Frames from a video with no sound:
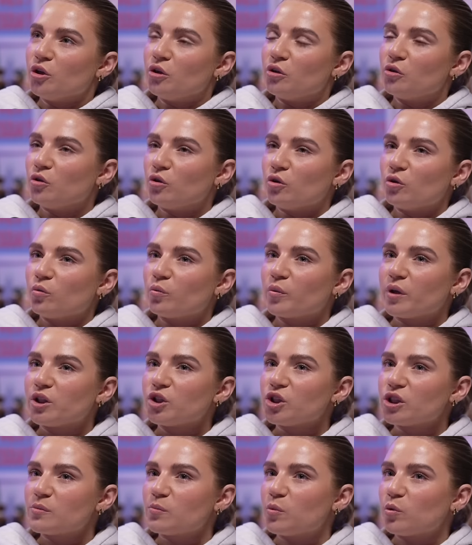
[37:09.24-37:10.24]
No, we
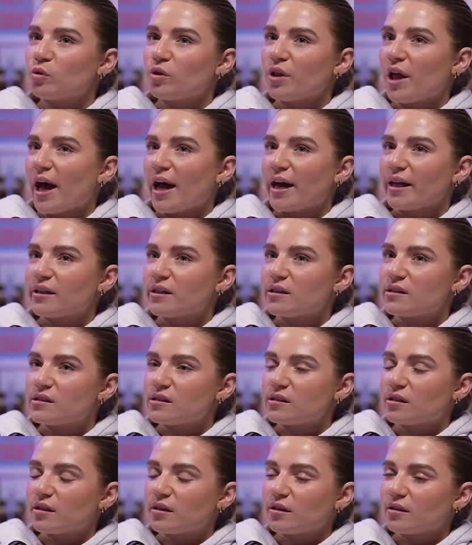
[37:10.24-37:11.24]
just both had
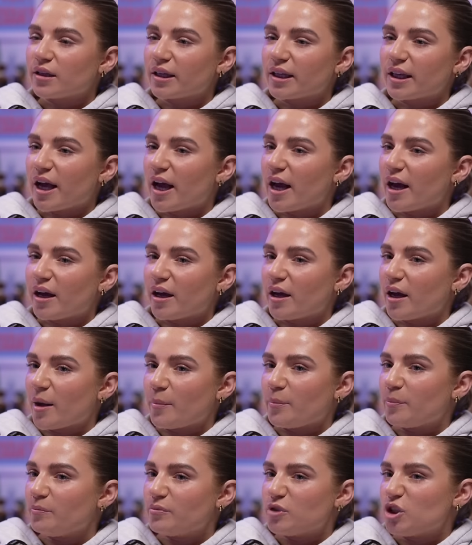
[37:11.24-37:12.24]
like a
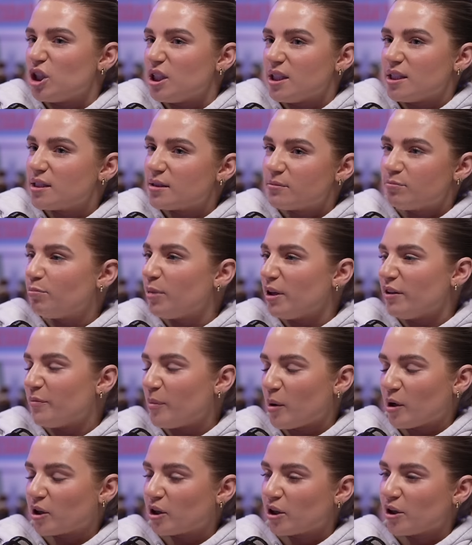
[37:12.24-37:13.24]
cheese beef
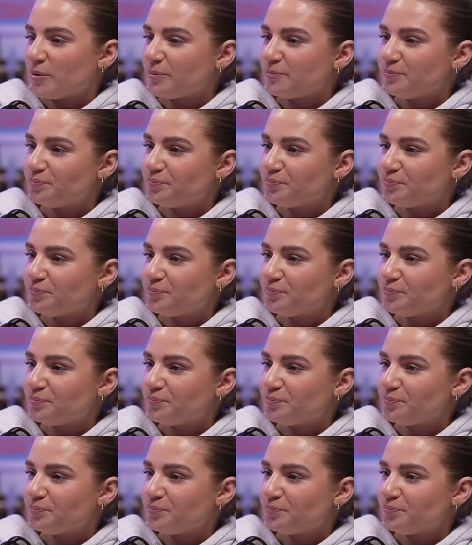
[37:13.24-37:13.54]
burger.